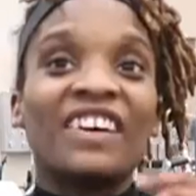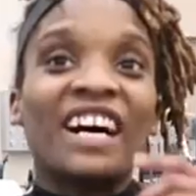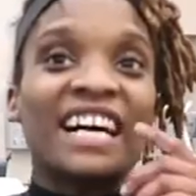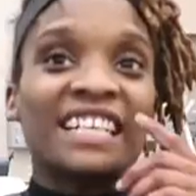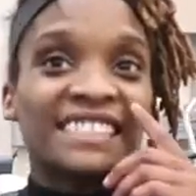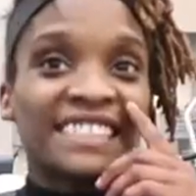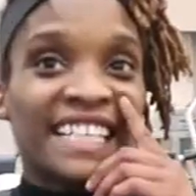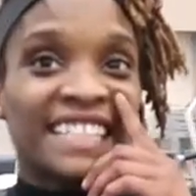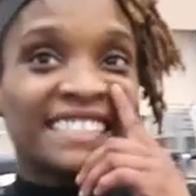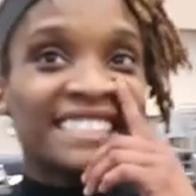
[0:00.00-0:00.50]

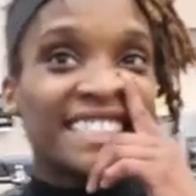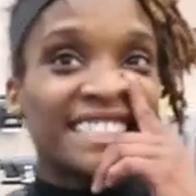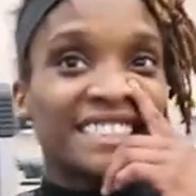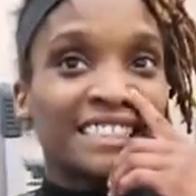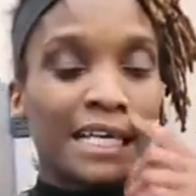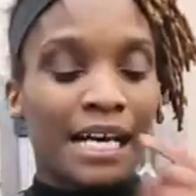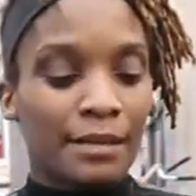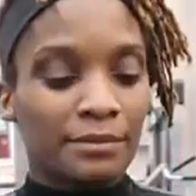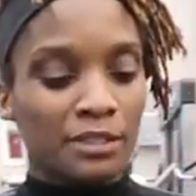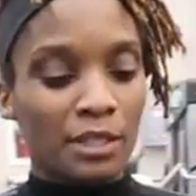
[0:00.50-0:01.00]
five seconds at
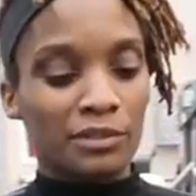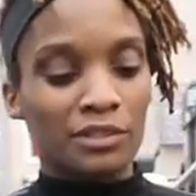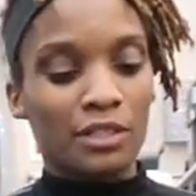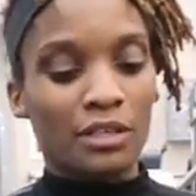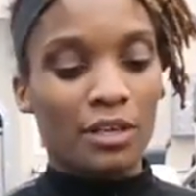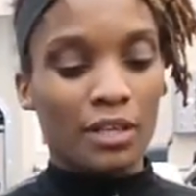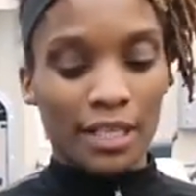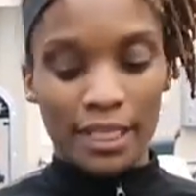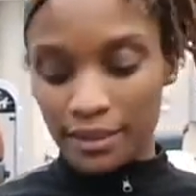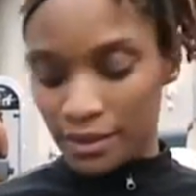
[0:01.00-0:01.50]
the top, so it's
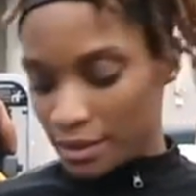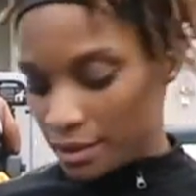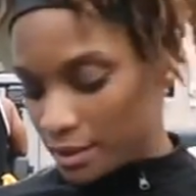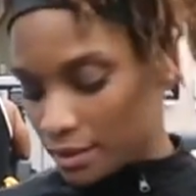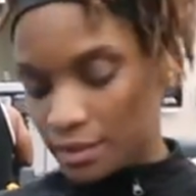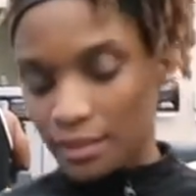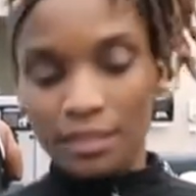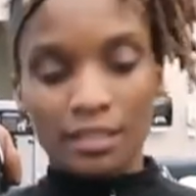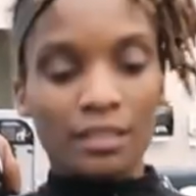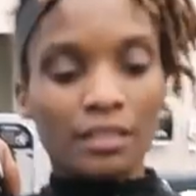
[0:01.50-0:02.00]
gonna go like
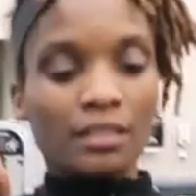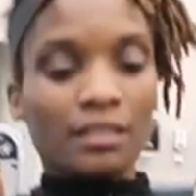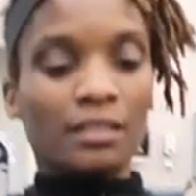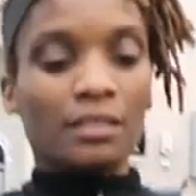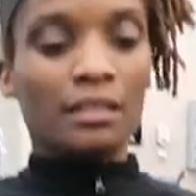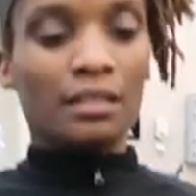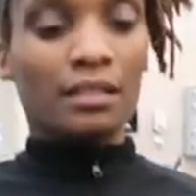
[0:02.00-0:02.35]
this.